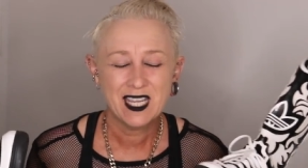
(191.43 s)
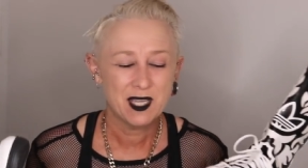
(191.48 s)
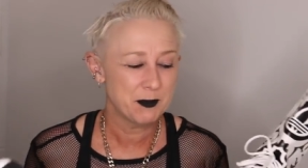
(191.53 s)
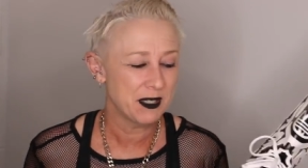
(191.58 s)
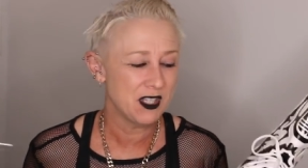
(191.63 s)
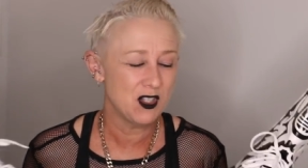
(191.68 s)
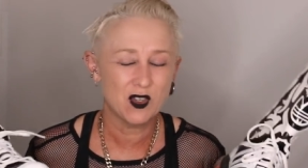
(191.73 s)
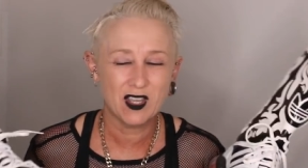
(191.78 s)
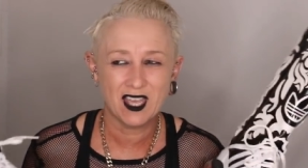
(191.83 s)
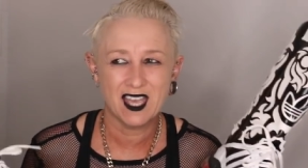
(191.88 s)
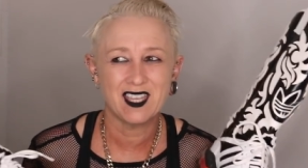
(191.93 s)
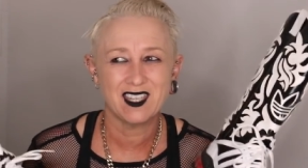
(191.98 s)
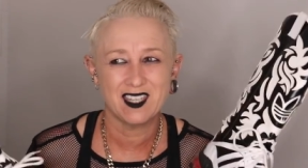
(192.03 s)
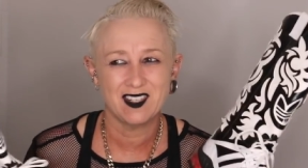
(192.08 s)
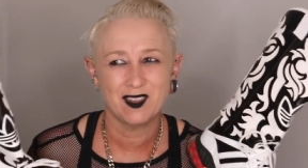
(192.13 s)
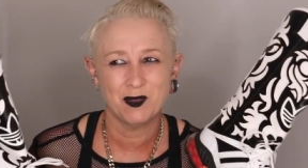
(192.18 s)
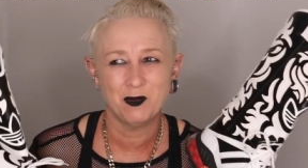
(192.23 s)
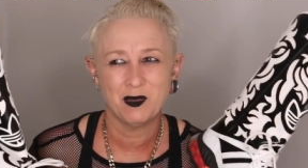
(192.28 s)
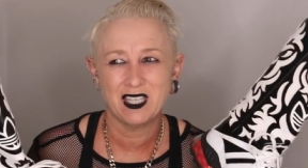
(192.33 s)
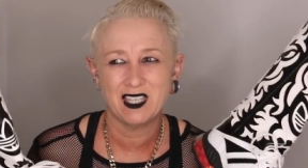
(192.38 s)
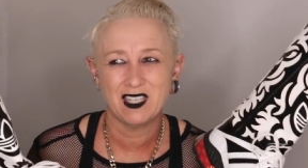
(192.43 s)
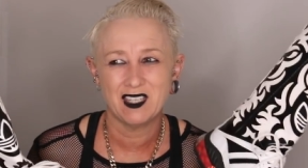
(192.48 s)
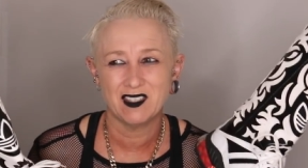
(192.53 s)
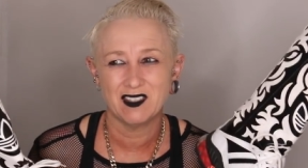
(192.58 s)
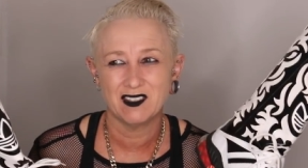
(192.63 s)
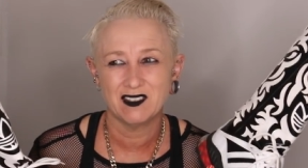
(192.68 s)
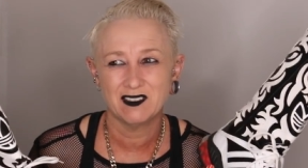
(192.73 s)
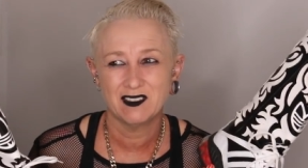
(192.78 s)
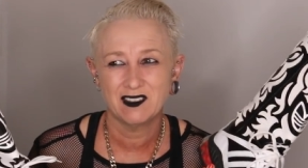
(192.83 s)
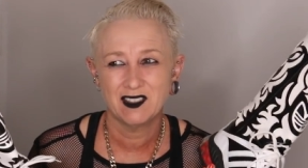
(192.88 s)
But you can't get them
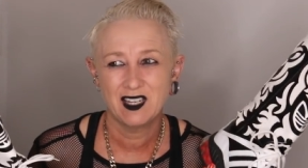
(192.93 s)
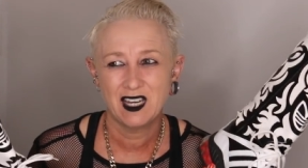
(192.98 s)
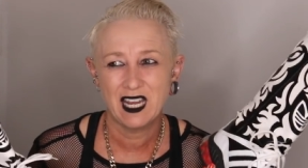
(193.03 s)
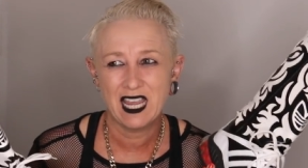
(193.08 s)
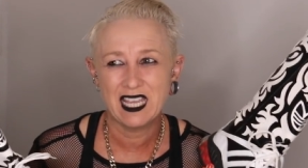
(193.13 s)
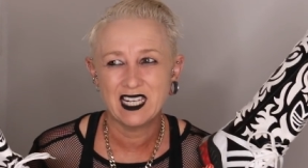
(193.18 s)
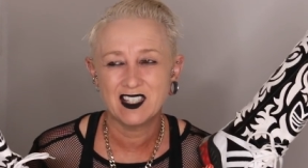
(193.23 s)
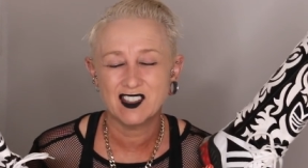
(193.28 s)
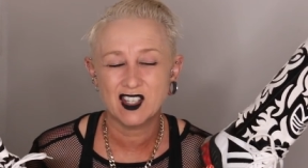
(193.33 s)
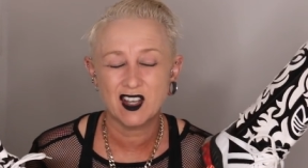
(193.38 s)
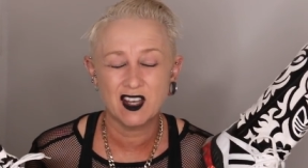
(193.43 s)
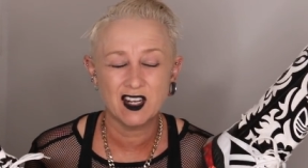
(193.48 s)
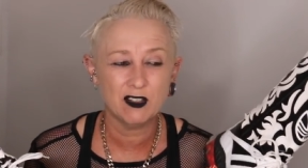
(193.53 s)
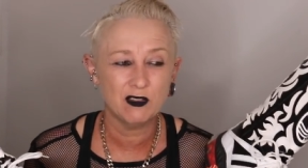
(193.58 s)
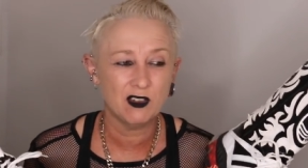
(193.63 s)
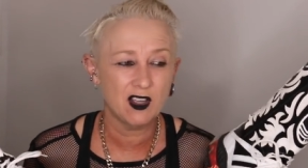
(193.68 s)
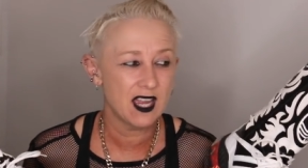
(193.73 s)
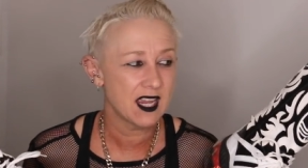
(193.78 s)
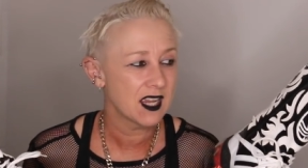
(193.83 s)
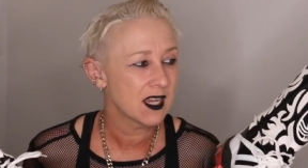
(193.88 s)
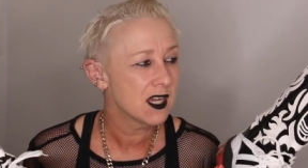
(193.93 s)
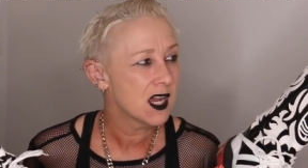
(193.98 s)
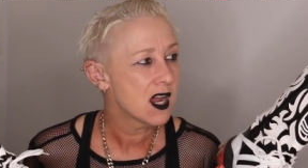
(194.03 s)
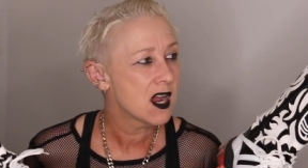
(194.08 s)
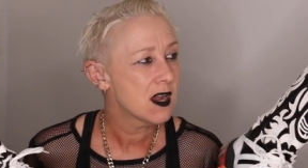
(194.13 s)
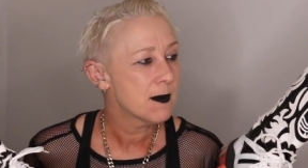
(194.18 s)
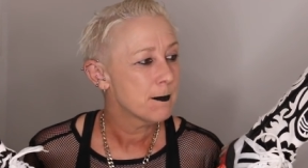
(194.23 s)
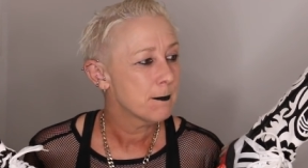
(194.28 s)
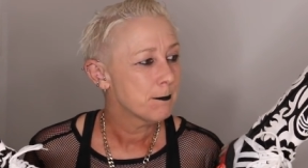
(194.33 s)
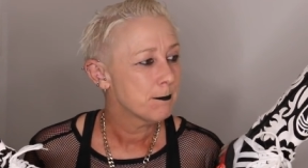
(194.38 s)
here. No. And it's kind of can like. Can you
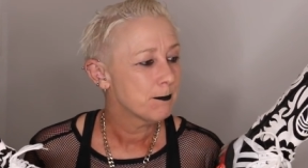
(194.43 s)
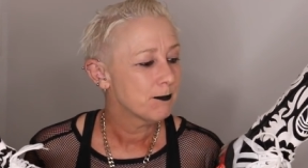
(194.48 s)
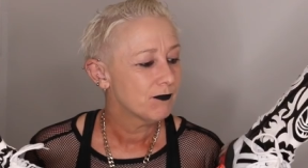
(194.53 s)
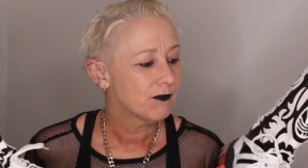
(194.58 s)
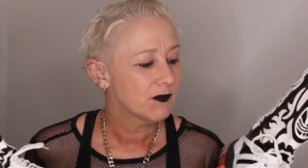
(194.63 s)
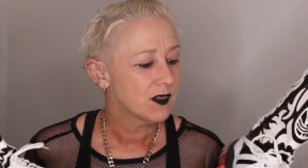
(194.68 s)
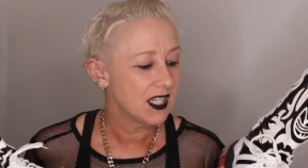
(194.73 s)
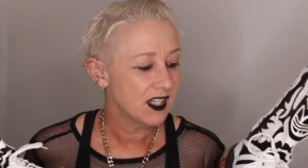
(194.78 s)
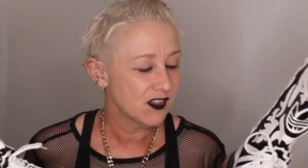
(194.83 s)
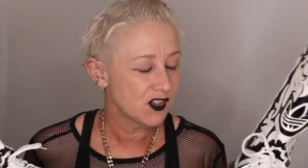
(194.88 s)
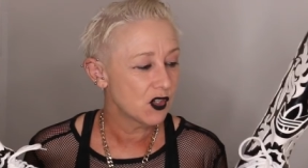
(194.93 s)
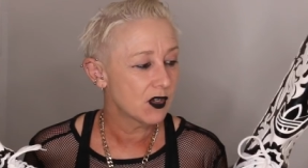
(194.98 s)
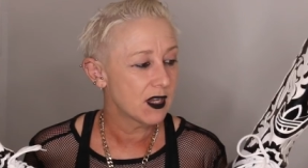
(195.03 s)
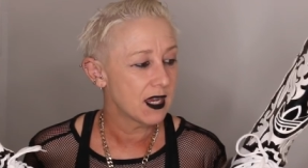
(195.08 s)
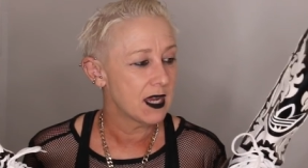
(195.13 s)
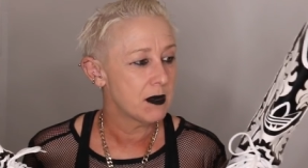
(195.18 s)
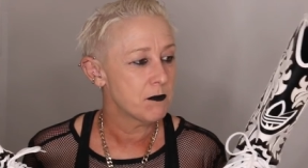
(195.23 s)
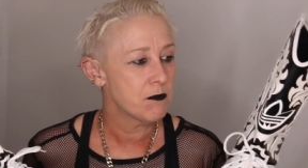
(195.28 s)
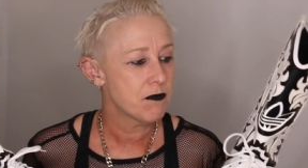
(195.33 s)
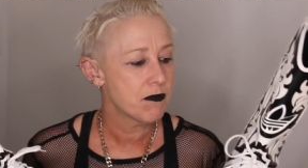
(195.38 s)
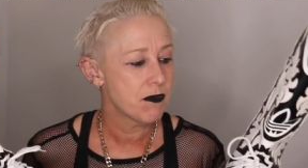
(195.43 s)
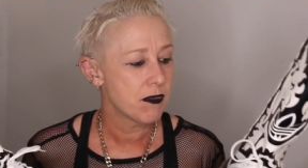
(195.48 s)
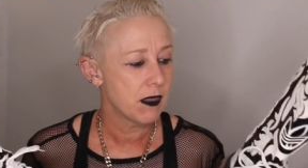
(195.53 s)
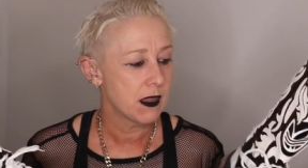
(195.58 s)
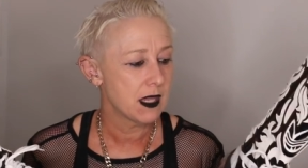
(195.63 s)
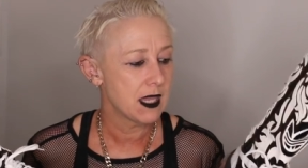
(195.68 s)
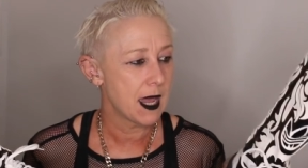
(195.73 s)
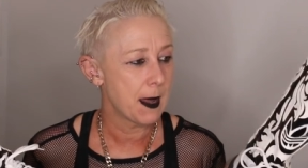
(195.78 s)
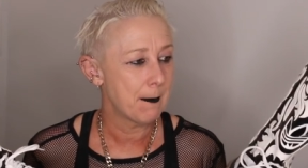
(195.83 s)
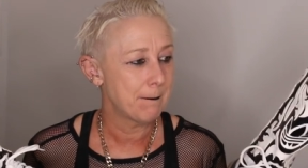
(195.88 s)
still get them? Yes, you can.
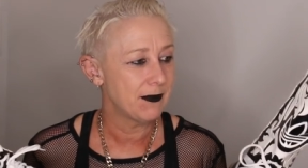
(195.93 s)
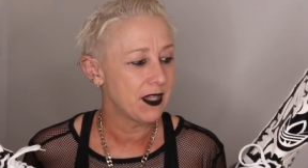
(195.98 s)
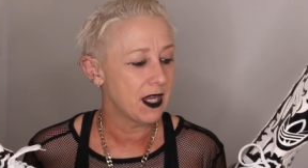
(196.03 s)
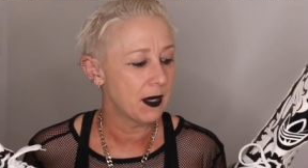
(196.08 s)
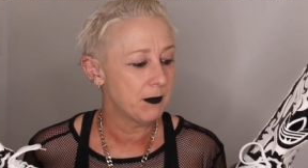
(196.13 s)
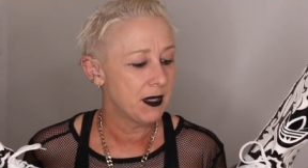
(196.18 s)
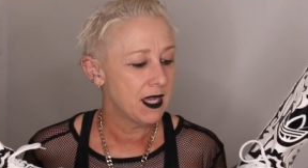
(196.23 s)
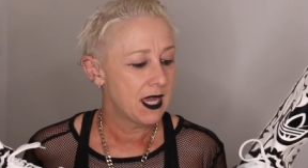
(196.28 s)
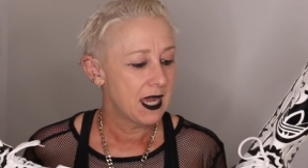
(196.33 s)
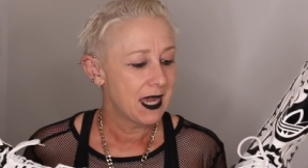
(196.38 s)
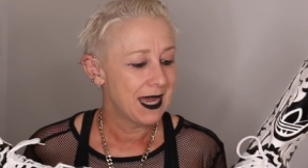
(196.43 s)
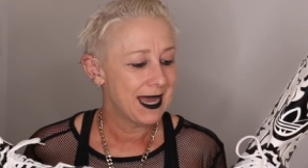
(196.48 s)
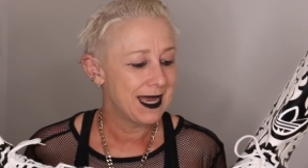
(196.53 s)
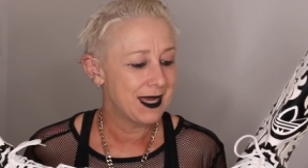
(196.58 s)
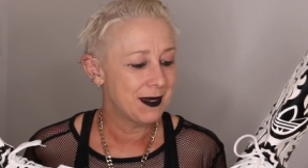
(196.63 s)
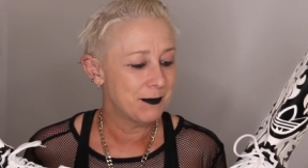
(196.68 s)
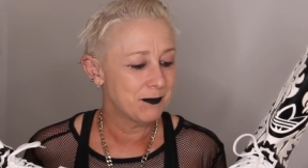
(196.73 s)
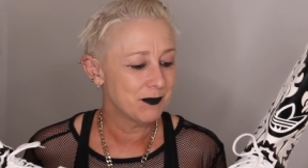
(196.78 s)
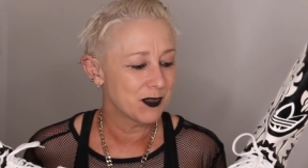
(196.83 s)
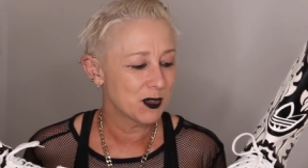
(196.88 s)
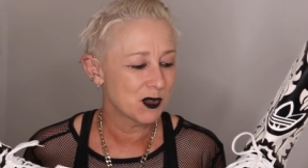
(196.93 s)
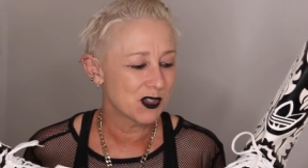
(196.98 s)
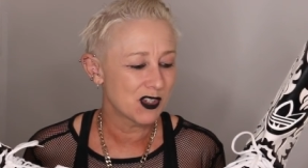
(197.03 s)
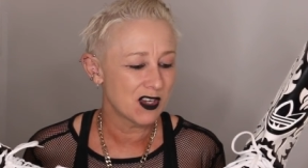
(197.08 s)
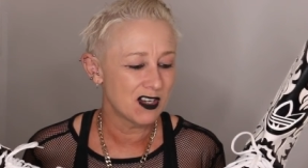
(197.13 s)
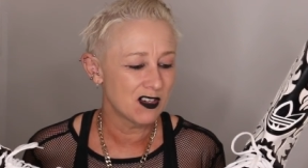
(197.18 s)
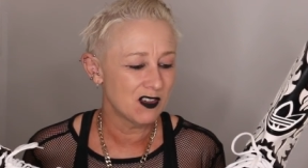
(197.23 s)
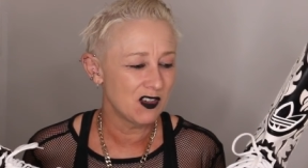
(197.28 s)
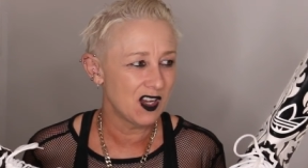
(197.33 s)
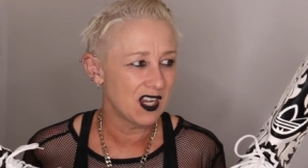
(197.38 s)
Okay. Yeah, yeah. Um, it was
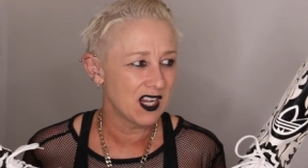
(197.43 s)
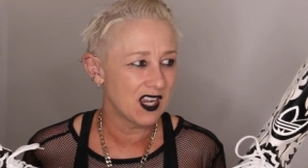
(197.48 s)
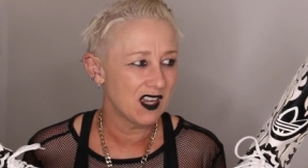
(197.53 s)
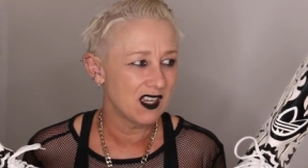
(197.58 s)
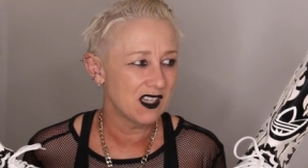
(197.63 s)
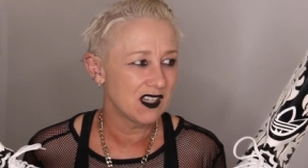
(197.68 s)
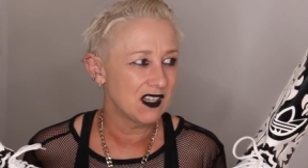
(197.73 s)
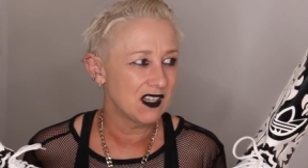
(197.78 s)
kind of like